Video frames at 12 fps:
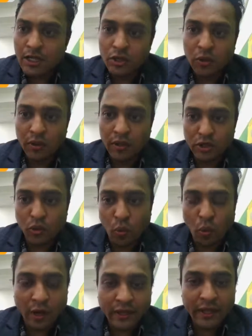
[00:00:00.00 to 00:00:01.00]
so so
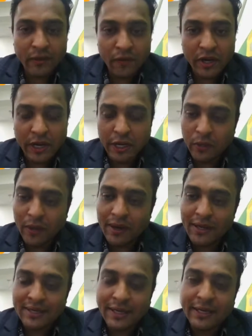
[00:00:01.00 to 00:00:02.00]
one thing we need to
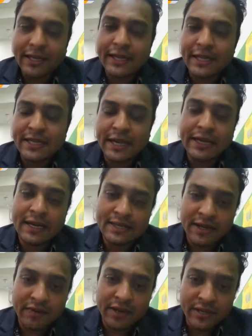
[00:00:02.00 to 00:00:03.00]
understand that yes it
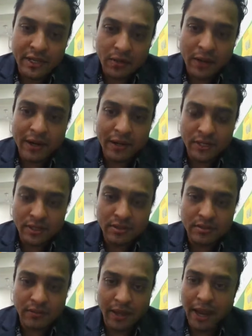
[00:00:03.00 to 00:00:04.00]
does have
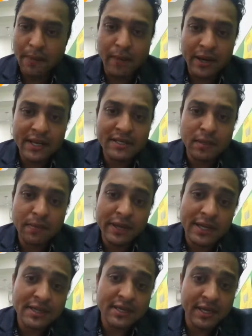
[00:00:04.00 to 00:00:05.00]
disadvantages and money is the
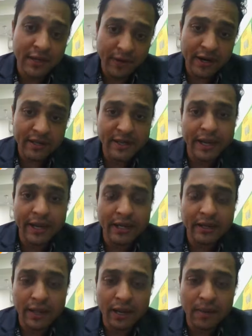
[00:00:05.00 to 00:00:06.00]
biggest disadvantage that i
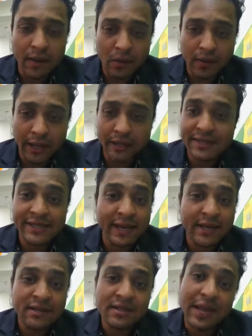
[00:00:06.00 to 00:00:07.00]
can think about and the
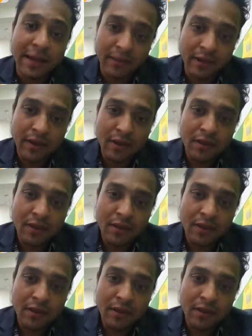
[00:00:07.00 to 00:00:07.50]
second is time